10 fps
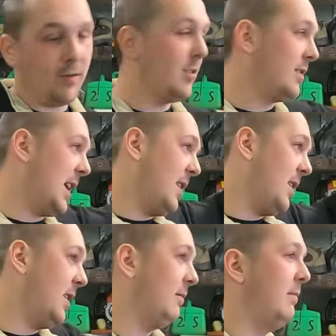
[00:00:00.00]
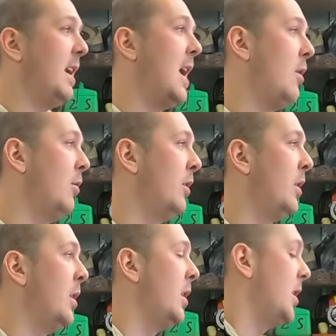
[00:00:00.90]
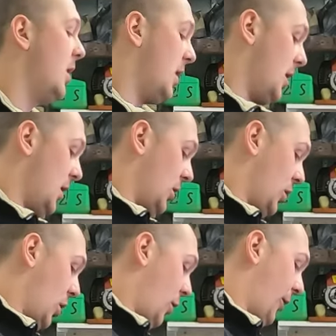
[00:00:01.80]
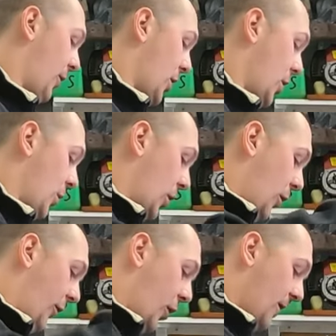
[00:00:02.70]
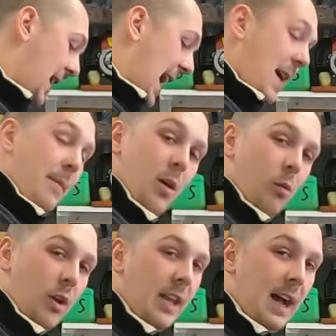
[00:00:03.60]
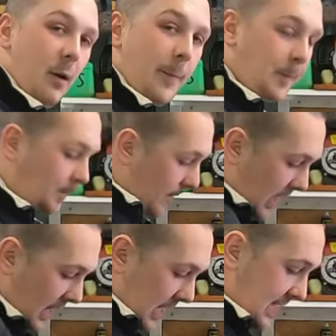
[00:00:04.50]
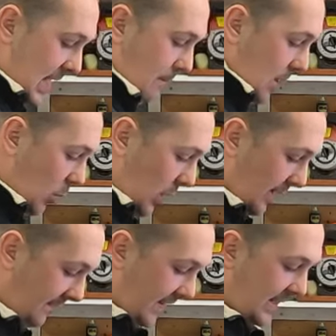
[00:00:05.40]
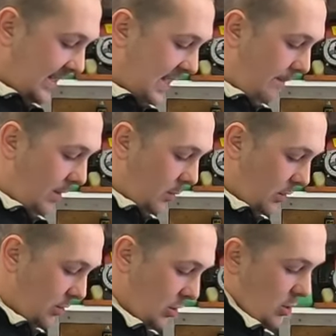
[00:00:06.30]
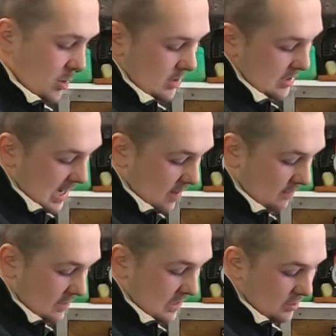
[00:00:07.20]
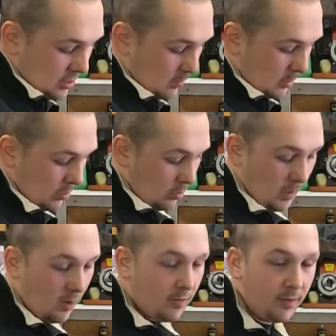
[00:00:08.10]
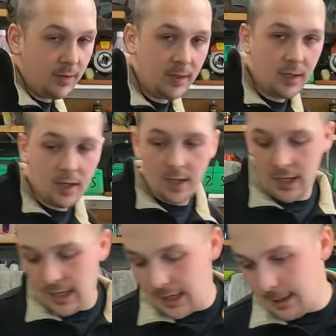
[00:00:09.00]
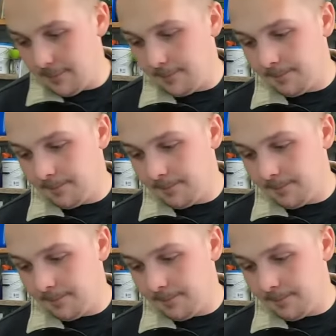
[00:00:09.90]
through the centre, down. Gonna go through with an 8mm one now, and then a 10mm one. And I think the 10mm one should do it so that obviously the top can come off. It's